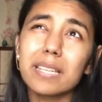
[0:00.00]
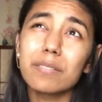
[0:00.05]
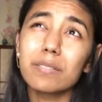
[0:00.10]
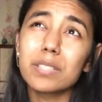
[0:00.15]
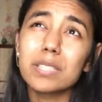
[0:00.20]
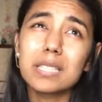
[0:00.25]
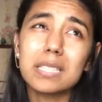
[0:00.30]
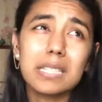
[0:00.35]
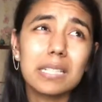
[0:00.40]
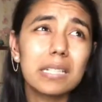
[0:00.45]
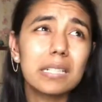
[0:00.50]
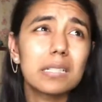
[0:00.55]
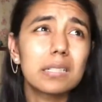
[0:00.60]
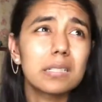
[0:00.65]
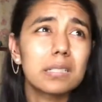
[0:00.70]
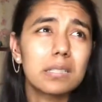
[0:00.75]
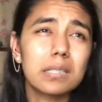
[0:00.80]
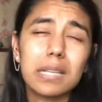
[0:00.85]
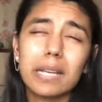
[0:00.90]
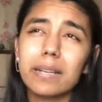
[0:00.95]
Even still, it
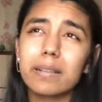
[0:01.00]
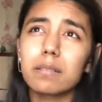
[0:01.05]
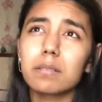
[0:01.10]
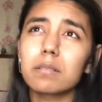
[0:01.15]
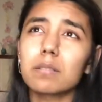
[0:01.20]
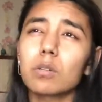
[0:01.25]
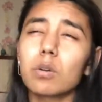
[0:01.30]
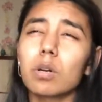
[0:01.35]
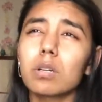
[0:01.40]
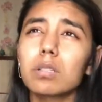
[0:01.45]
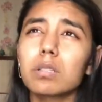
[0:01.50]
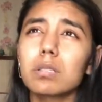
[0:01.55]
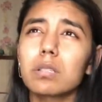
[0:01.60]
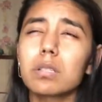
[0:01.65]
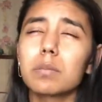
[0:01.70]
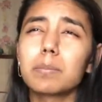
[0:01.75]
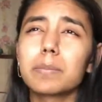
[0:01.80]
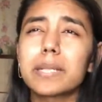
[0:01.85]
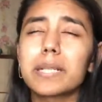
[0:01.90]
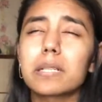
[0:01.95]
is like not
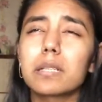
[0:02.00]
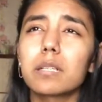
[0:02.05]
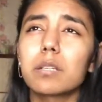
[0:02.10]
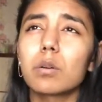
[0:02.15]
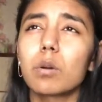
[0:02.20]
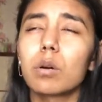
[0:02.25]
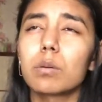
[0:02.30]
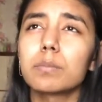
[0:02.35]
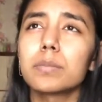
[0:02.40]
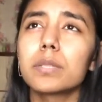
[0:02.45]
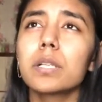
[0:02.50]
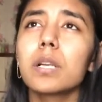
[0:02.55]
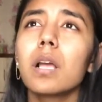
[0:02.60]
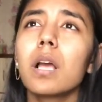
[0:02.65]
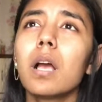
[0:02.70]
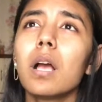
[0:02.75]
completely normal.